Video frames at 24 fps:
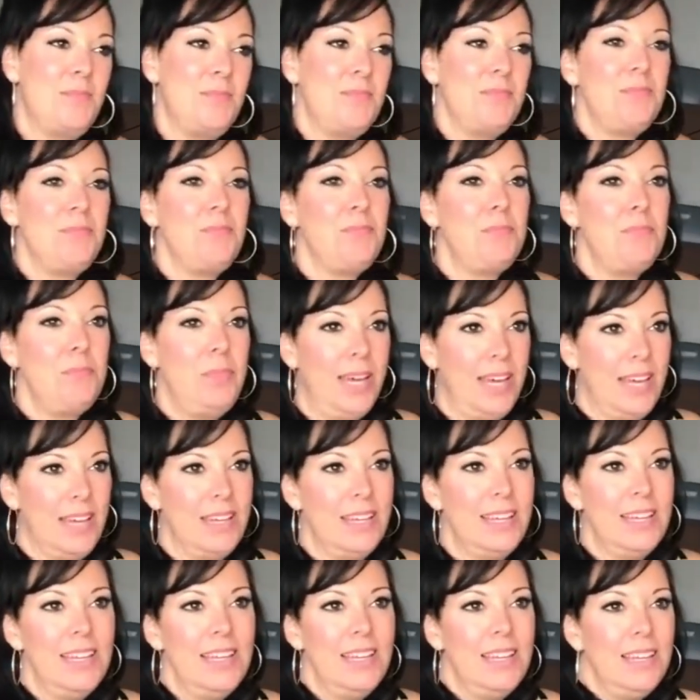um,
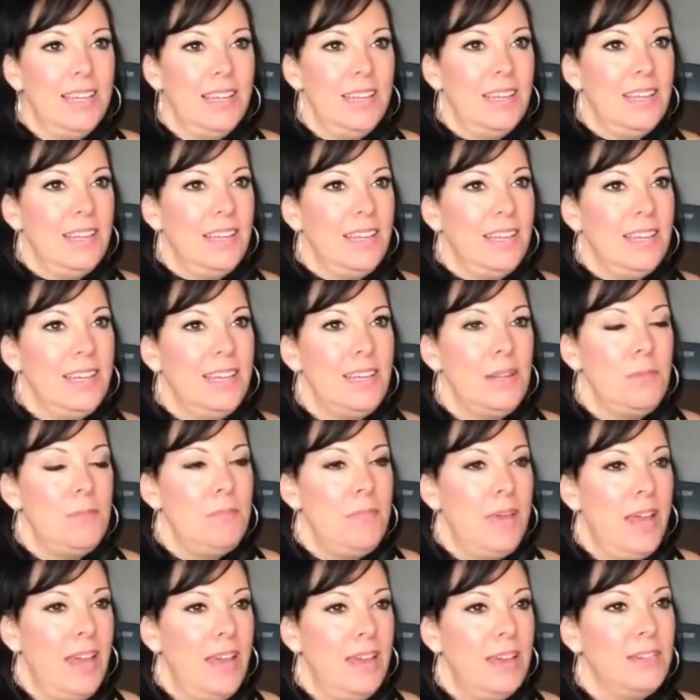but
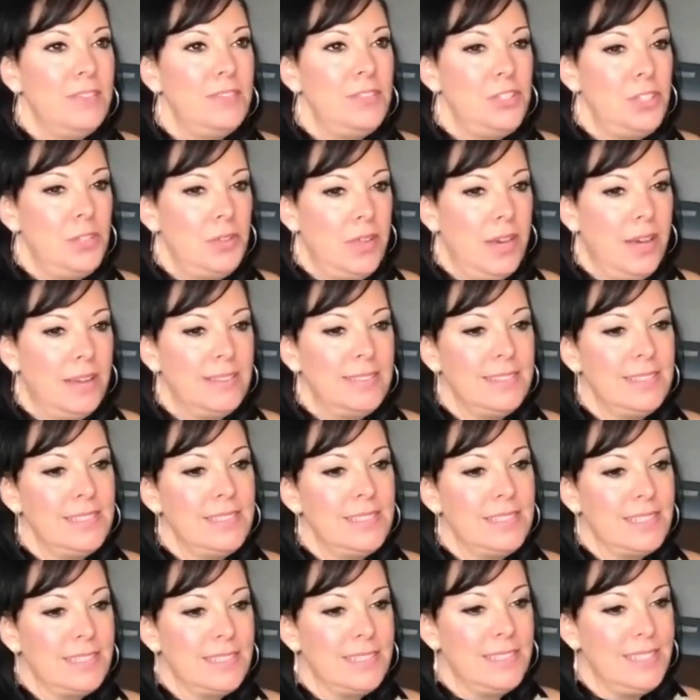in May of
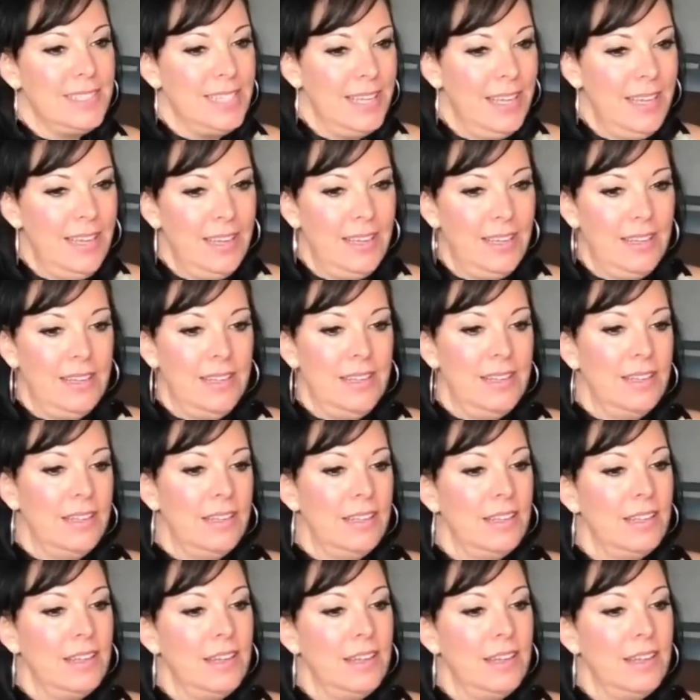2016, um,